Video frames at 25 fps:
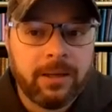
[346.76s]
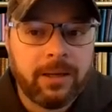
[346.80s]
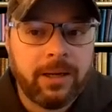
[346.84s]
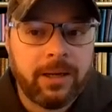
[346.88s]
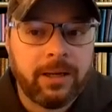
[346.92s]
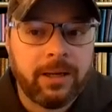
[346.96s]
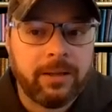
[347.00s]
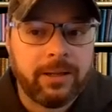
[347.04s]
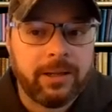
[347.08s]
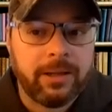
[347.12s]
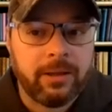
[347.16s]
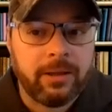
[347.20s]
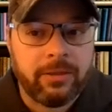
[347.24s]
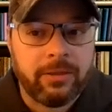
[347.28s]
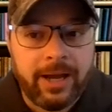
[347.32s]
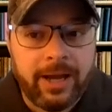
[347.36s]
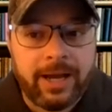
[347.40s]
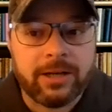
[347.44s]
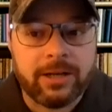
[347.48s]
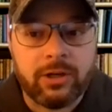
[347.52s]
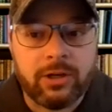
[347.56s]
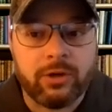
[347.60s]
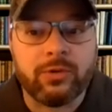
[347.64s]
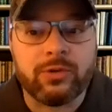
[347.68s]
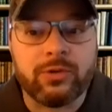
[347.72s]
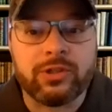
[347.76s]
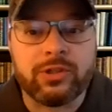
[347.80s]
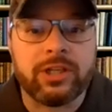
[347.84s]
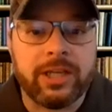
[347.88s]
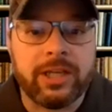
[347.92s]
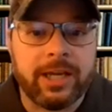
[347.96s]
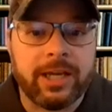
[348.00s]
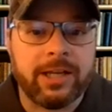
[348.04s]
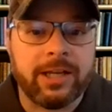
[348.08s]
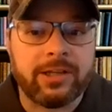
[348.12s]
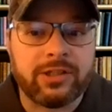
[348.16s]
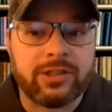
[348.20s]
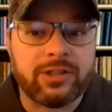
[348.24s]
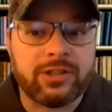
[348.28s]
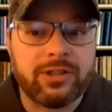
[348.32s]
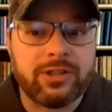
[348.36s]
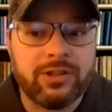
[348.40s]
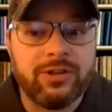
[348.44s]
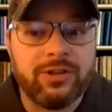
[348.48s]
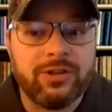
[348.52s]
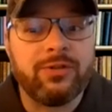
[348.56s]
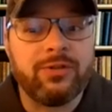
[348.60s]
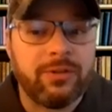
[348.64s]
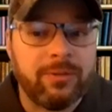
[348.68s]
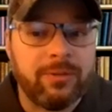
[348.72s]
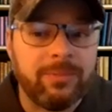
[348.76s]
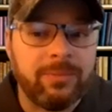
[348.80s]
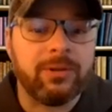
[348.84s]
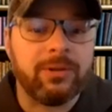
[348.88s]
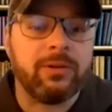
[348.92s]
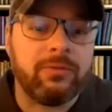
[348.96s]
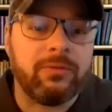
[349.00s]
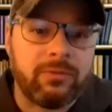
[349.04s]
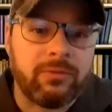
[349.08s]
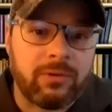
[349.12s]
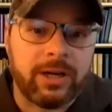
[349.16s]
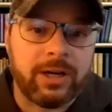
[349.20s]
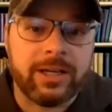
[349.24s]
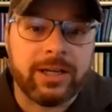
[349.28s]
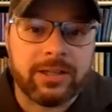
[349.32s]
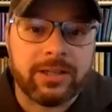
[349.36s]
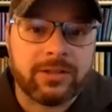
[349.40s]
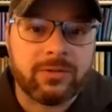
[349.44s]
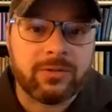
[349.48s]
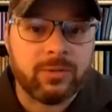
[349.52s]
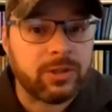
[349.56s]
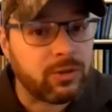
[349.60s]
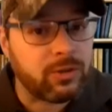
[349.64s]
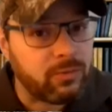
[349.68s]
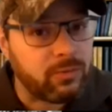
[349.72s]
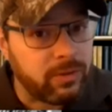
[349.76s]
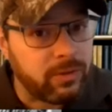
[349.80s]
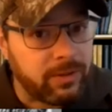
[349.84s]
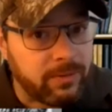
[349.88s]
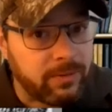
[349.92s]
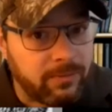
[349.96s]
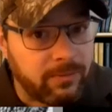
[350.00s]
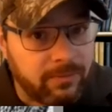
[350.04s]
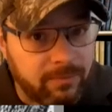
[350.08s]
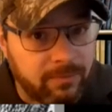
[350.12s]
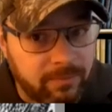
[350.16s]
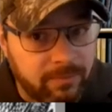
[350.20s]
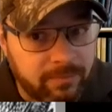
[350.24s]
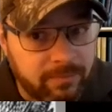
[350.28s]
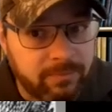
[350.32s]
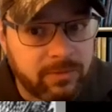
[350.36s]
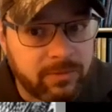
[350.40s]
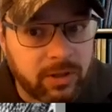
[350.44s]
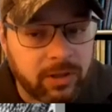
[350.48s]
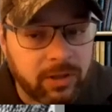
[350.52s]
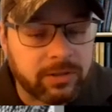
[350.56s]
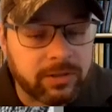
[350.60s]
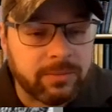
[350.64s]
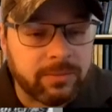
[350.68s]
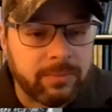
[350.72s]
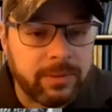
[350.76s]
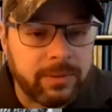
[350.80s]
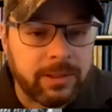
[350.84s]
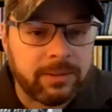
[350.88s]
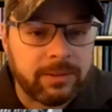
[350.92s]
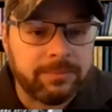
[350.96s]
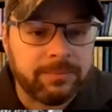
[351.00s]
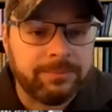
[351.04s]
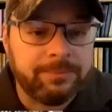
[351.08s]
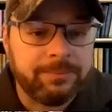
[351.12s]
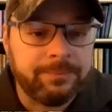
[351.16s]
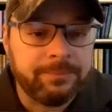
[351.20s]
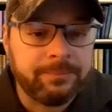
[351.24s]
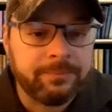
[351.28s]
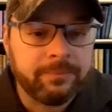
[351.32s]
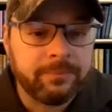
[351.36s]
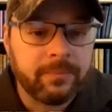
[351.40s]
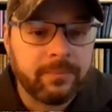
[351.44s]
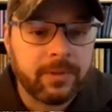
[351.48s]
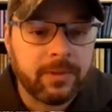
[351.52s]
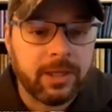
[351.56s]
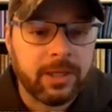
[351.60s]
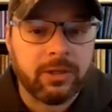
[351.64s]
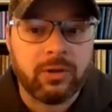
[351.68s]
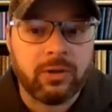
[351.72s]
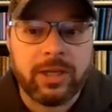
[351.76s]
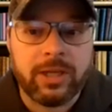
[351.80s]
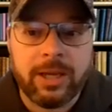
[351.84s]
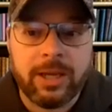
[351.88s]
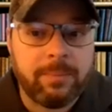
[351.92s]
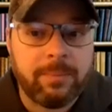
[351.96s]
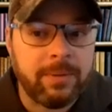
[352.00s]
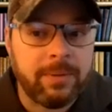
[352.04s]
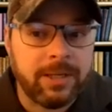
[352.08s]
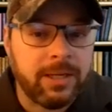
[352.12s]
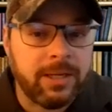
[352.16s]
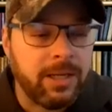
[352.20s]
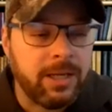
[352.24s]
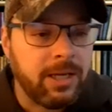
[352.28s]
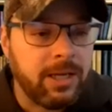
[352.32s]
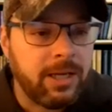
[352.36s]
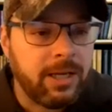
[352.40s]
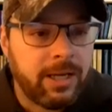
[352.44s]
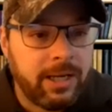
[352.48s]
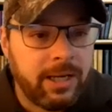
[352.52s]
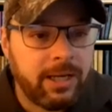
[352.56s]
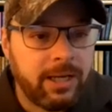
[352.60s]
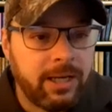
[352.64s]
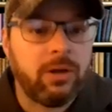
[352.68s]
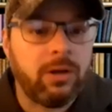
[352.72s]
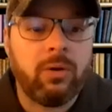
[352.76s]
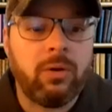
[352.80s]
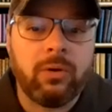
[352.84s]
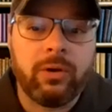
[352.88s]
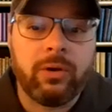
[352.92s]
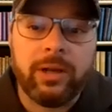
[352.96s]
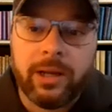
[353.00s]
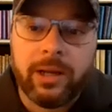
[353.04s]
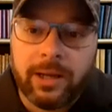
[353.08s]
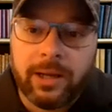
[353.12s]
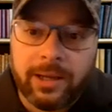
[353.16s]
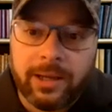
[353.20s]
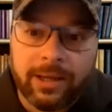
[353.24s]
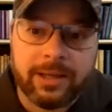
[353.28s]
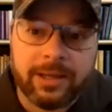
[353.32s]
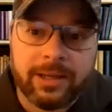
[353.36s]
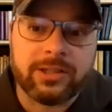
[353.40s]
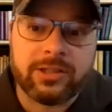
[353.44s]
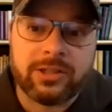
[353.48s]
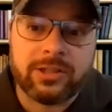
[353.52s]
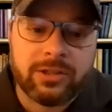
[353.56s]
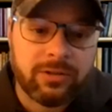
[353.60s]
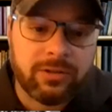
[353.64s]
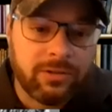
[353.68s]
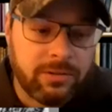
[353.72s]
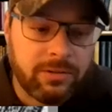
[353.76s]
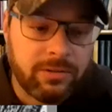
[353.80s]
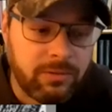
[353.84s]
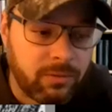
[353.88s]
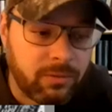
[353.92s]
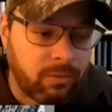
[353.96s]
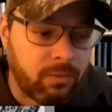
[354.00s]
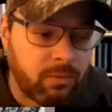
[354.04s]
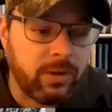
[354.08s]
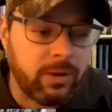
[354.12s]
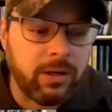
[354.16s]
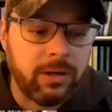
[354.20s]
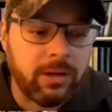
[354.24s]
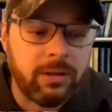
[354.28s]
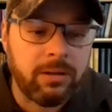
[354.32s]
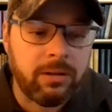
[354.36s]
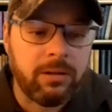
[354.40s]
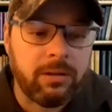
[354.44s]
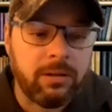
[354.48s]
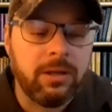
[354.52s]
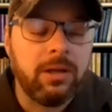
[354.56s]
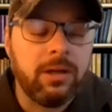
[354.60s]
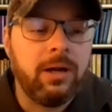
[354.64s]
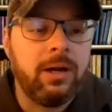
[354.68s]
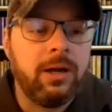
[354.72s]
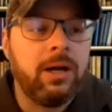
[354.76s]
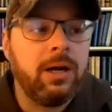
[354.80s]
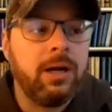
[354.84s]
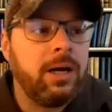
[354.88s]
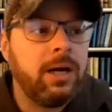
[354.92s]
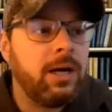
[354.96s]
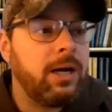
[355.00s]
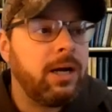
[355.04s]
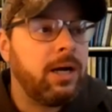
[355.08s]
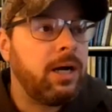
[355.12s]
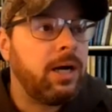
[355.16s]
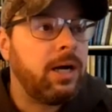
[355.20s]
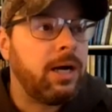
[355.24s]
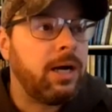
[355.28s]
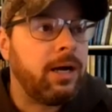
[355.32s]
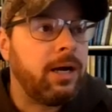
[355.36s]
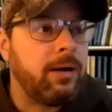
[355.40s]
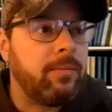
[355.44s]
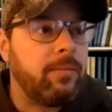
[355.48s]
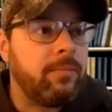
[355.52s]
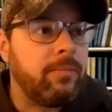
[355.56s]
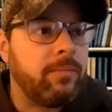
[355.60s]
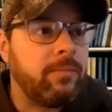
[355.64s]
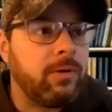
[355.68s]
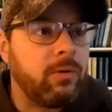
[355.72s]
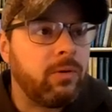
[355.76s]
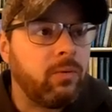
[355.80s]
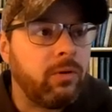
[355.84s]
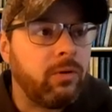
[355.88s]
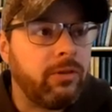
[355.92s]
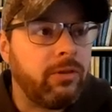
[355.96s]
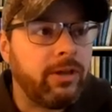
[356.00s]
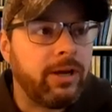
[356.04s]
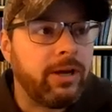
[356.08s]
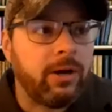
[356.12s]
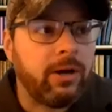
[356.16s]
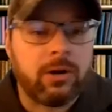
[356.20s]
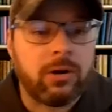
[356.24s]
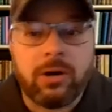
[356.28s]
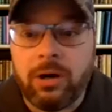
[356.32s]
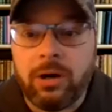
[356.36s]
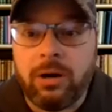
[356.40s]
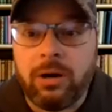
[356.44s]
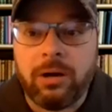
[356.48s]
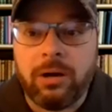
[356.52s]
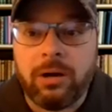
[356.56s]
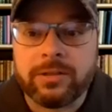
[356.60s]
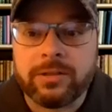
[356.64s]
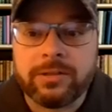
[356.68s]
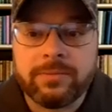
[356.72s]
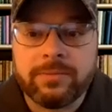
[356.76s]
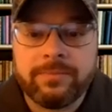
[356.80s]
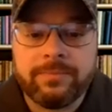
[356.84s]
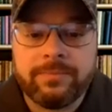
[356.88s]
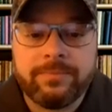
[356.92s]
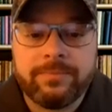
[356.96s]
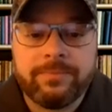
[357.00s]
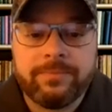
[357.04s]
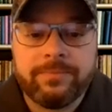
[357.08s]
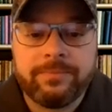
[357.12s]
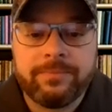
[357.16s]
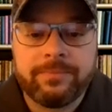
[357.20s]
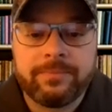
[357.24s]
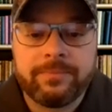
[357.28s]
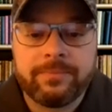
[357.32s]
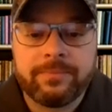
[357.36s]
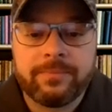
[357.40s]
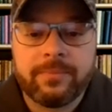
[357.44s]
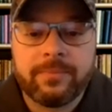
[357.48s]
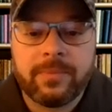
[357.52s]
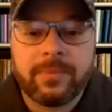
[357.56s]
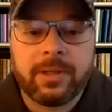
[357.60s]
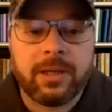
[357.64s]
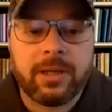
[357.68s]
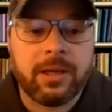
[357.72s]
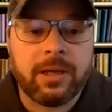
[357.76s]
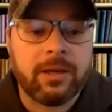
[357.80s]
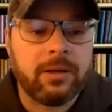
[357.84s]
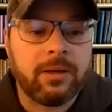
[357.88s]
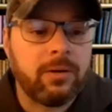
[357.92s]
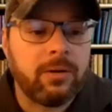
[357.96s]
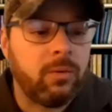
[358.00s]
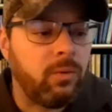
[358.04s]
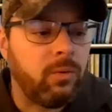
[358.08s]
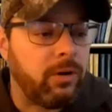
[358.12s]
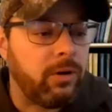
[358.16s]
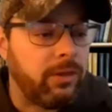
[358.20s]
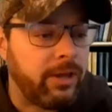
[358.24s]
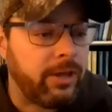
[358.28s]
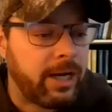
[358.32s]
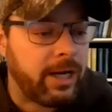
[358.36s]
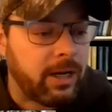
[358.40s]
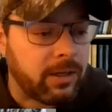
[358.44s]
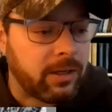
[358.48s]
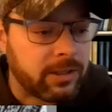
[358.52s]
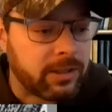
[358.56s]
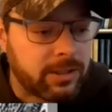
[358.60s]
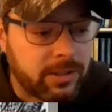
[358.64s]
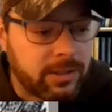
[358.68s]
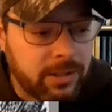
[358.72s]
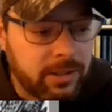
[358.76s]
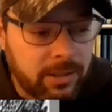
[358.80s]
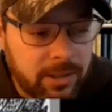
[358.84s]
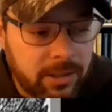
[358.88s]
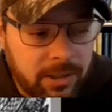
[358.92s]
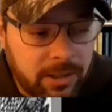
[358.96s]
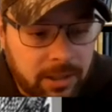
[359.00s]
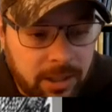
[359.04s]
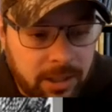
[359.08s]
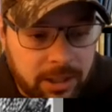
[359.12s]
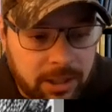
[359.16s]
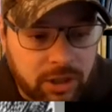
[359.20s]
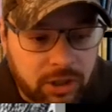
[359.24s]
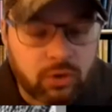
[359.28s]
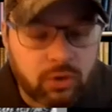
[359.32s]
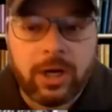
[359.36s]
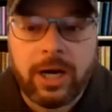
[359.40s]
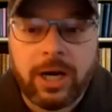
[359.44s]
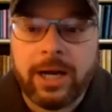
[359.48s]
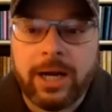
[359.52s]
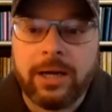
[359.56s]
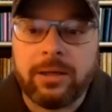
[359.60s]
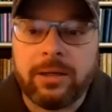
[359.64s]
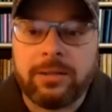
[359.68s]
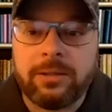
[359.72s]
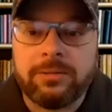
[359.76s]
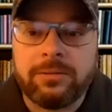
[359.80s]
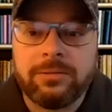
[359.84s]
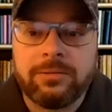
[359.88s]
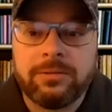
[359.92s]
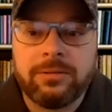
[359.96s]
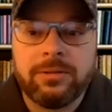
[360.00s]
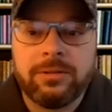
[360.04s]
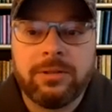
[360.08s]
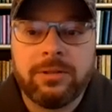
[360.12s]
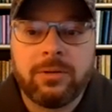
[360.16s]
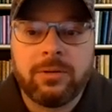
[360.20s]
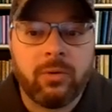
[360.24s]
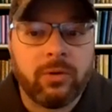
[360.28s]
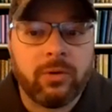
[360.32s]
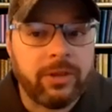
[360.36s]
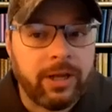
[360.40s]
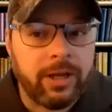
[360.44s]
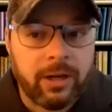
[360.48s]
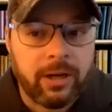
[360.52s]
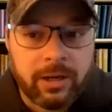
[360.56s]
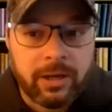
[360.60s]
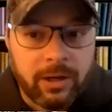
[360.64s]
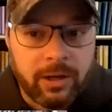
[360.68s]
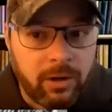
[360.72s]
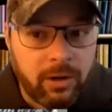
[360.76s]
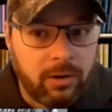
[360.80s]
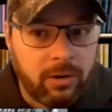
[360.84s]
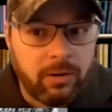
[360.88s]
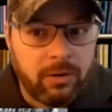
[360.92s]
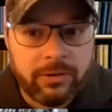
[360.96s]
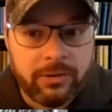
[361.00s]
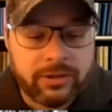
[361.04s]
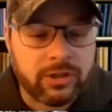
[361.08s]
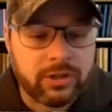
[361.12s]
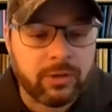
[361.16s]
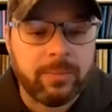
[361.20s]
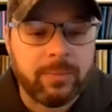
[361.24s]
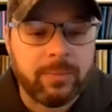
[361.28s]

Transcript: And now that goes against the Bill of Rights, which we've talked about. Okay, you can't be held against your will without cause. Okay, without a trial, so